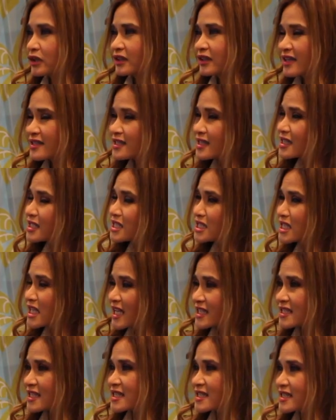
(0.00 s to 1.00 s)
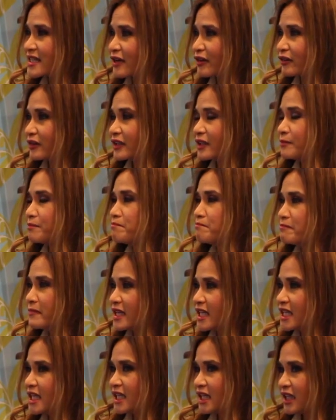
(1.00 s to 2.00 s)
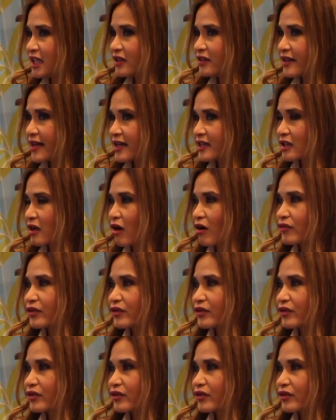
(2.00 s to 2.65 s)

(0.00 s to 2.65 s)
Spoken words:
doesn't necessarily mean that